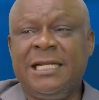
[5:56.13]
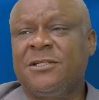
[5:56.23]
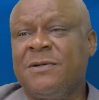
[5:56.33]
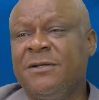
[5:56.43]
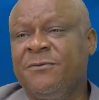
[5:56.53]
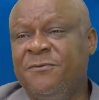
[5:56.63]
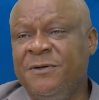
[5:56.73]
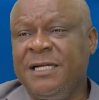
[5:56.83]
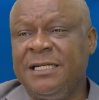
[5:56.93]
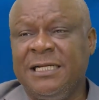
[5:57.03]
And that's why you
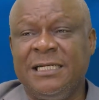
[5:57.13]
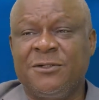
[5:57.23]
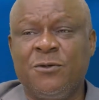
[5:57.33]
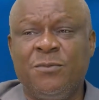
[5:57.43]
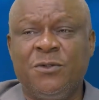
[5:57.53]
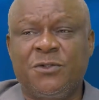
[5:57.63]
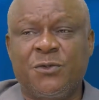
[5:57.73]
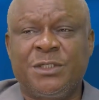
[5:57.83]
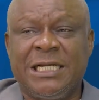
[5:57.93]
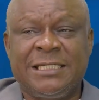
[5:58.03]
find that there's so much
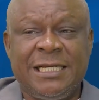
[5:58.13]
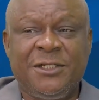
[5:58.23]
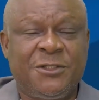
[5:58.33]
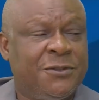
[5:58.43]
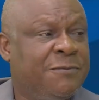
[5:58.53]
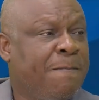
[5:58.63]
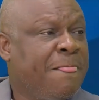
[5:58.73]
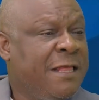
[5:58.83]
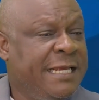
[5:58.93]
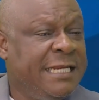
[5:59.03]
social tension
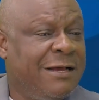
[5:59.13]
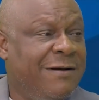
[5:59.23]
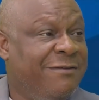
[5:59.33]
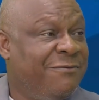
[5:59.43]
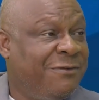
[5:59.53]
in our